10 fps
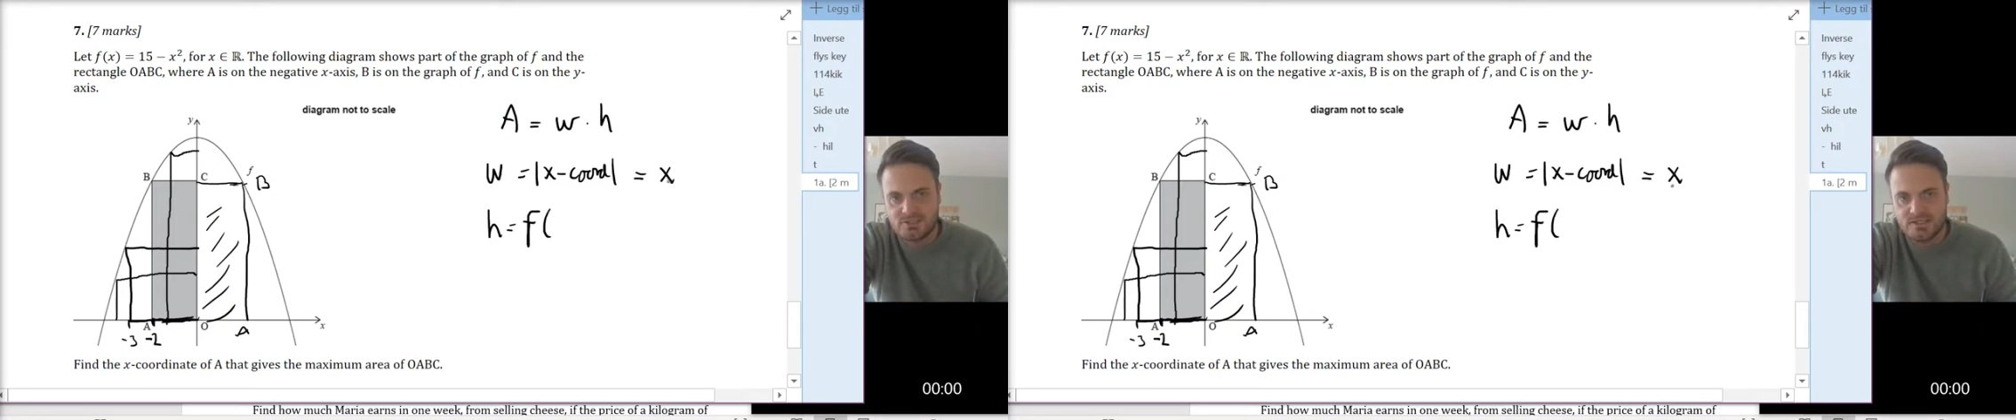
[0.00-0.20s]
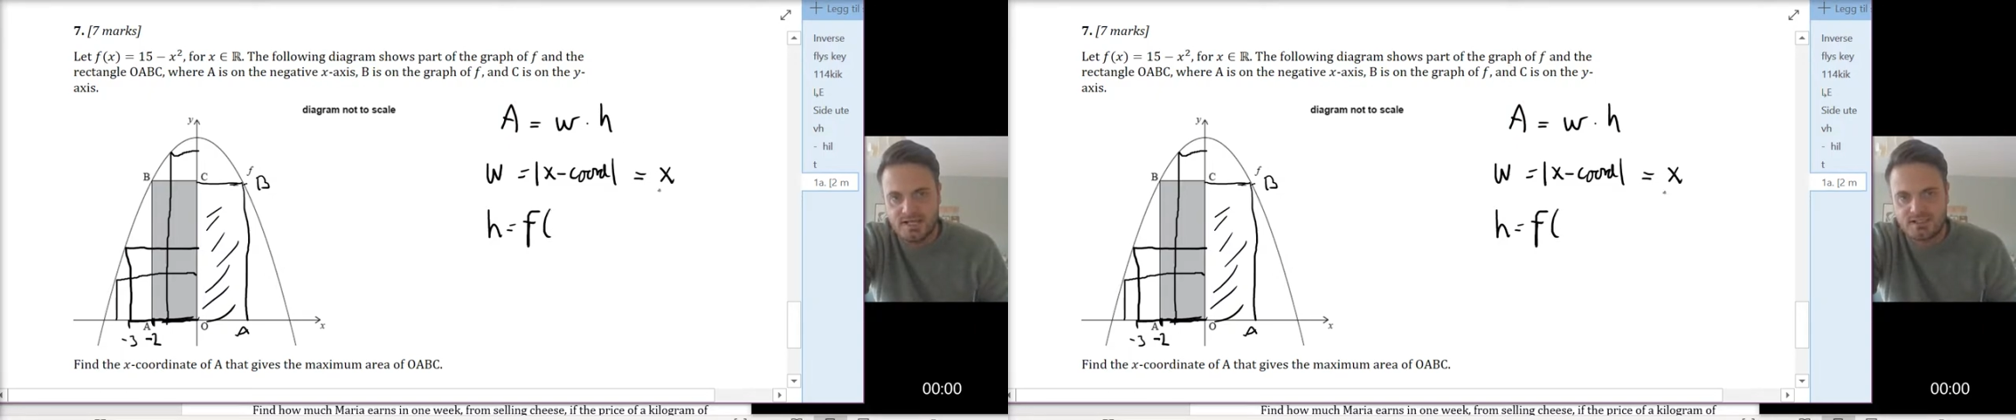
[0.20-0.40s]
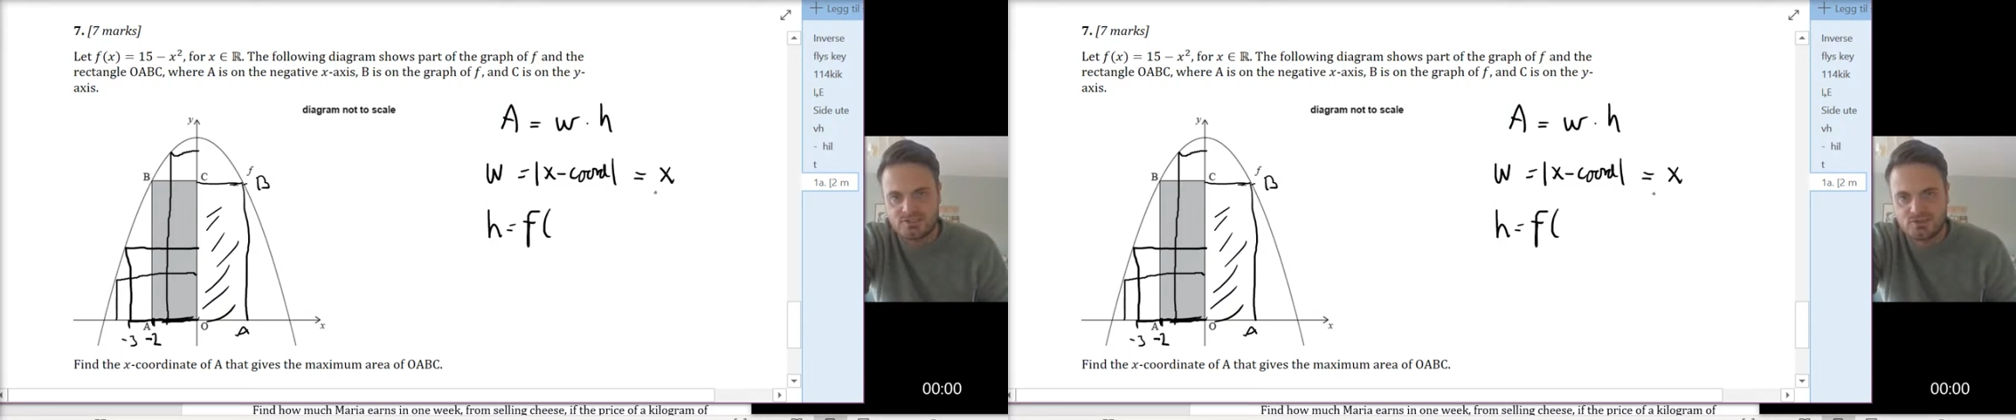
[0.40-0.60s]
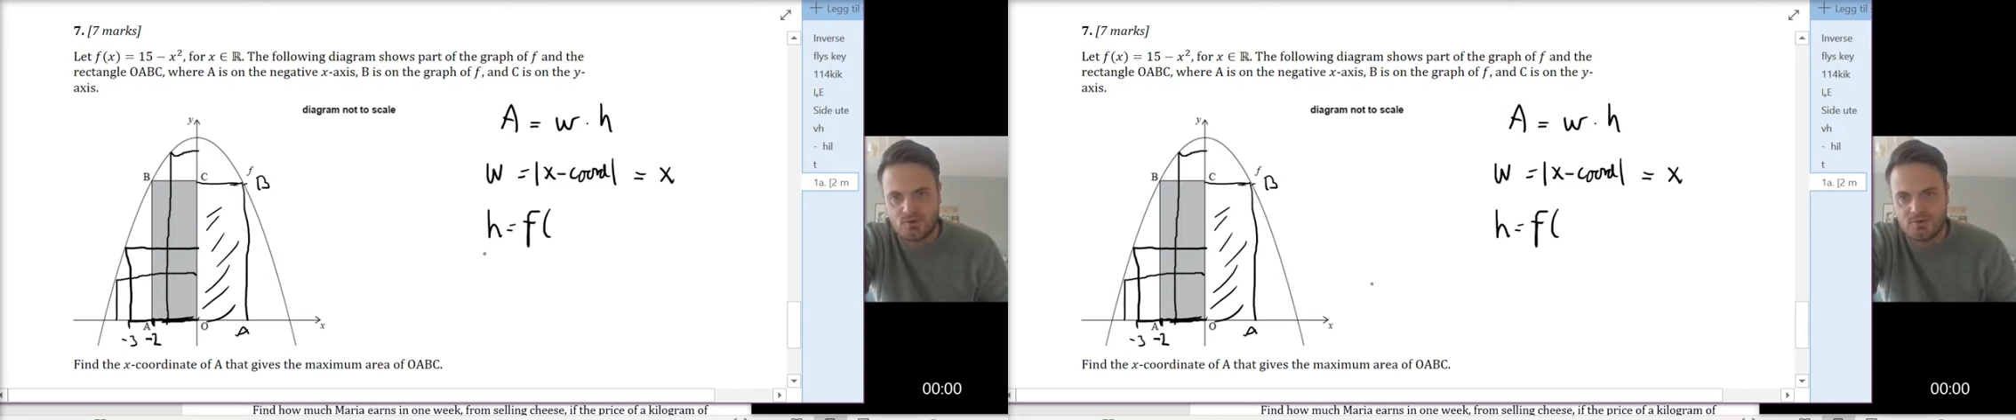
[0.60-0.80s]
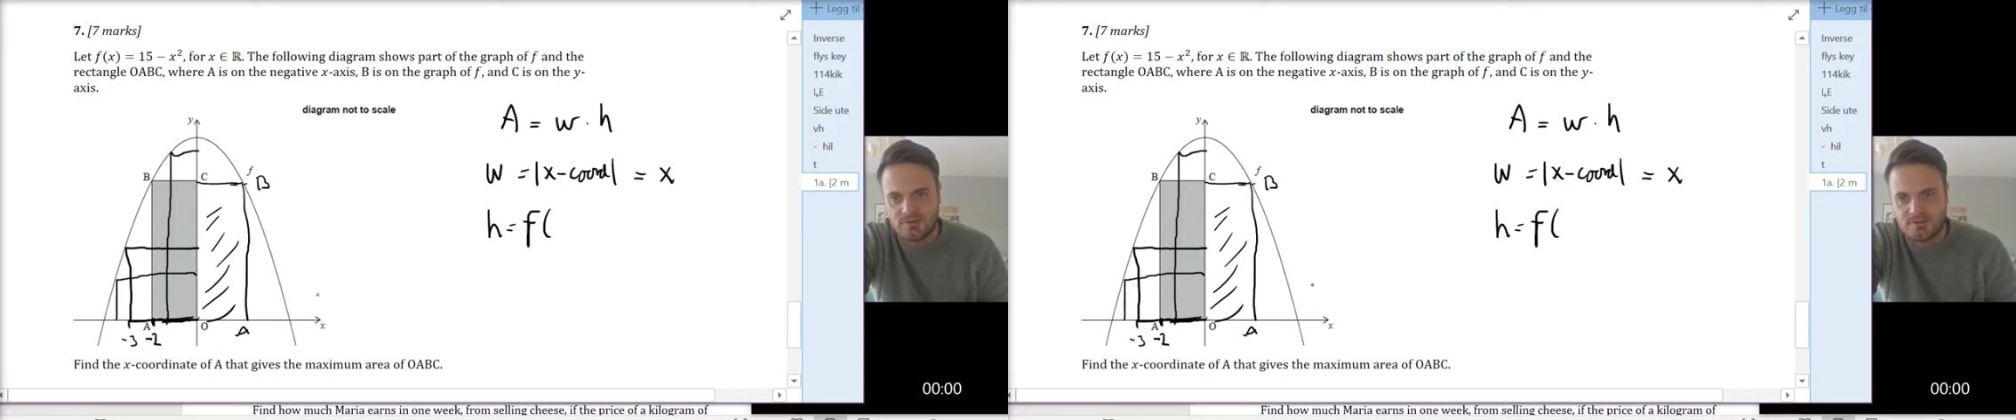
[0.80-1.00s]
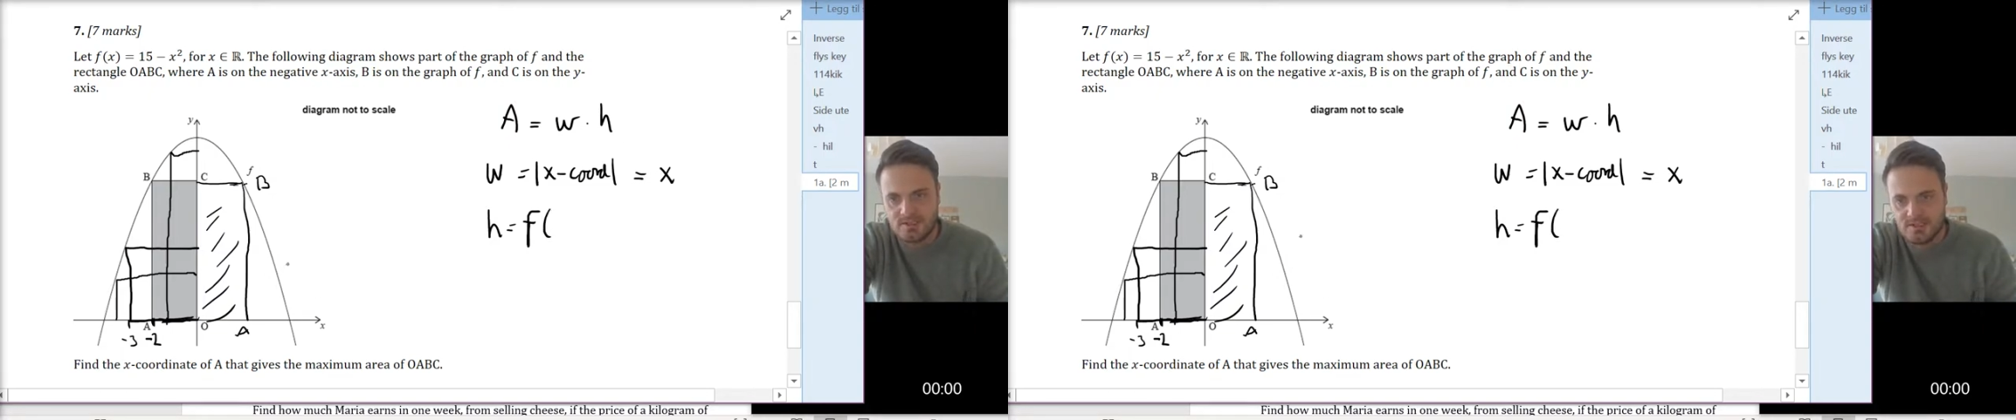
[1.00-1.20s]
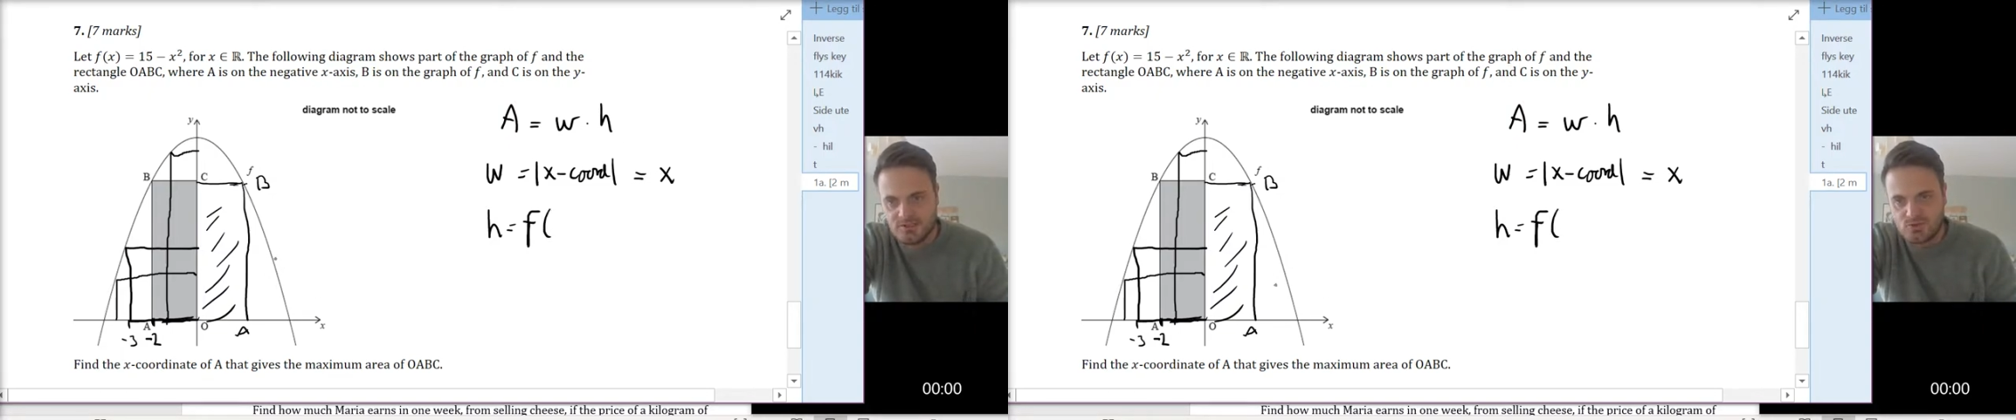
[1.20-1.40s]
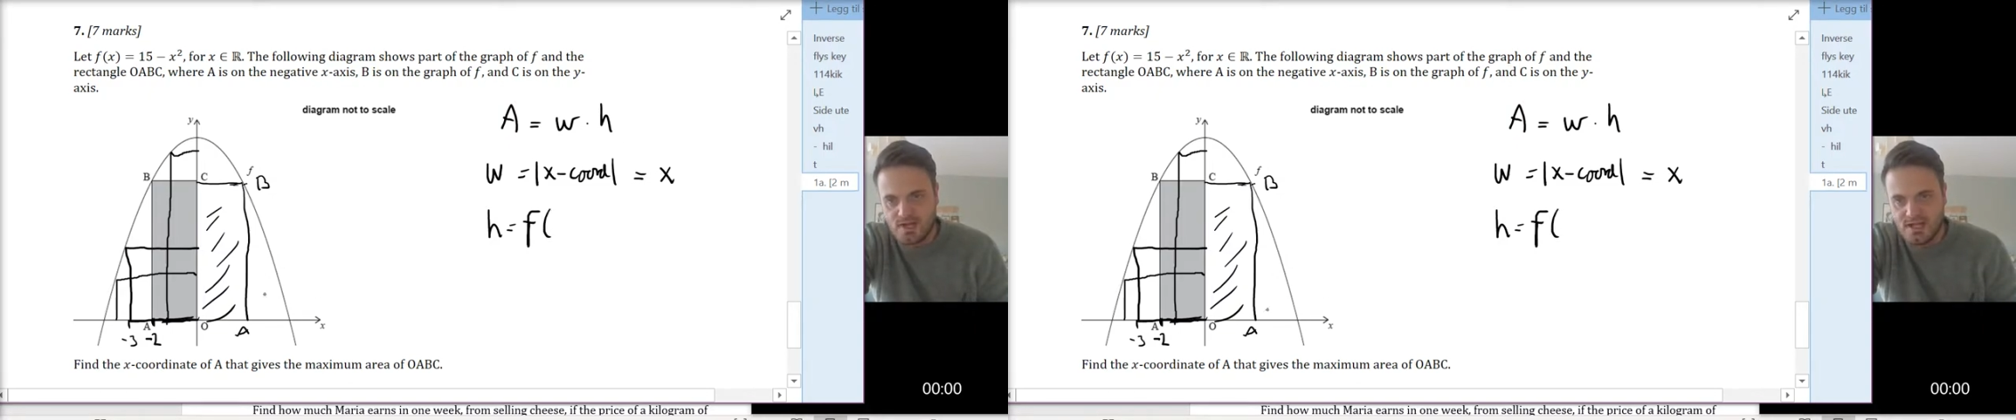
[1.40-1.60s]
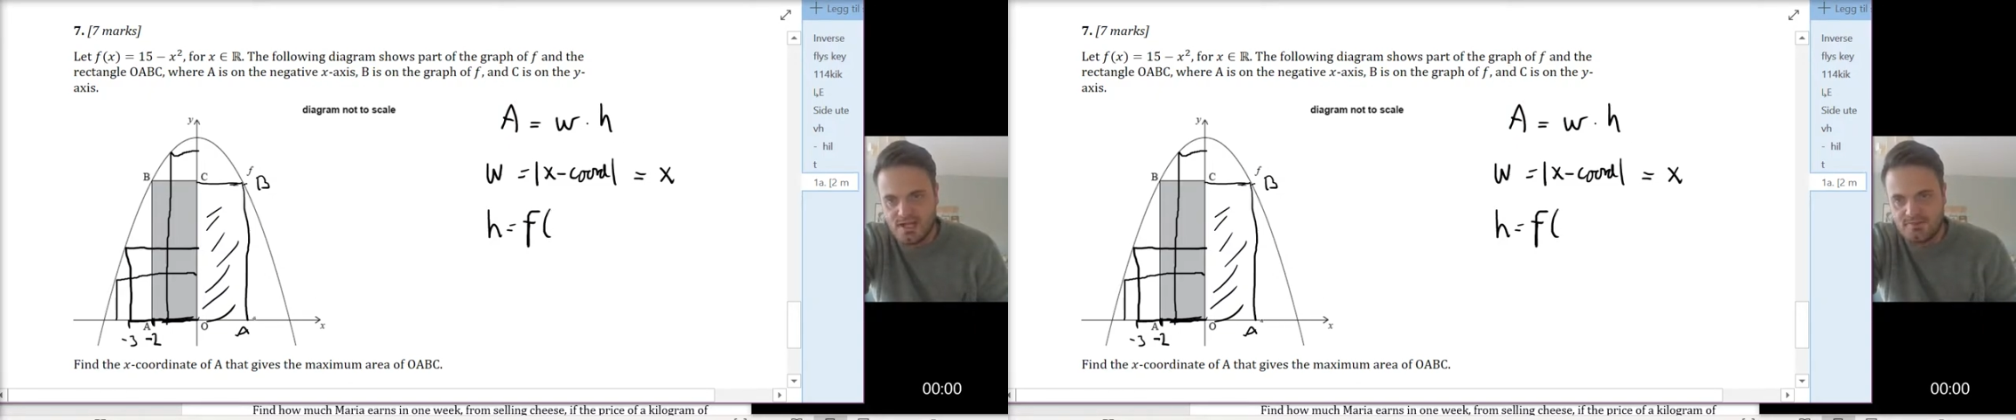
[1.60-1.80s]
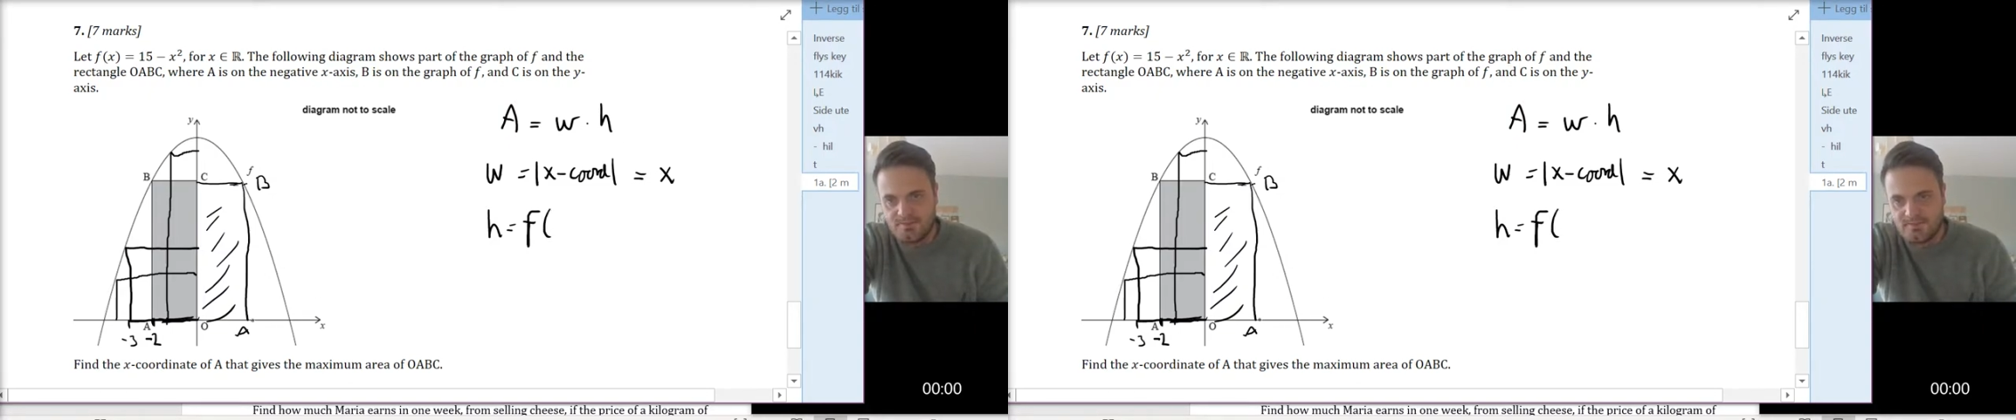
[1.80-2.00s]
The x coordinate to
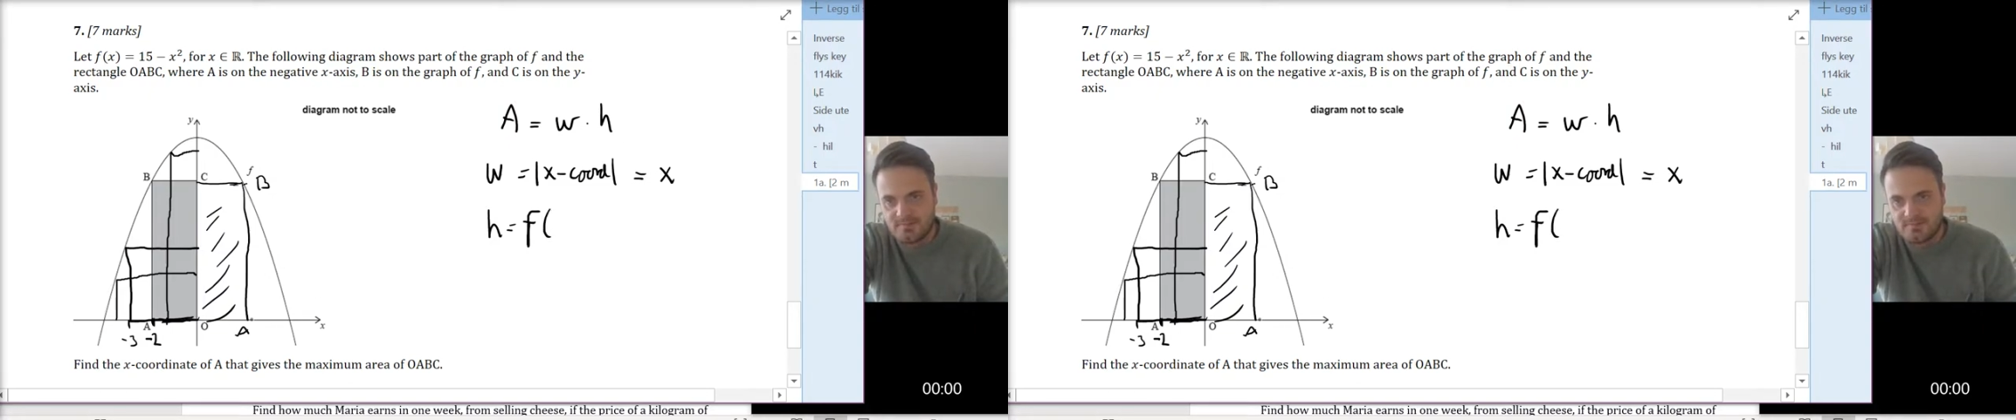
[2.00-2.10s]
A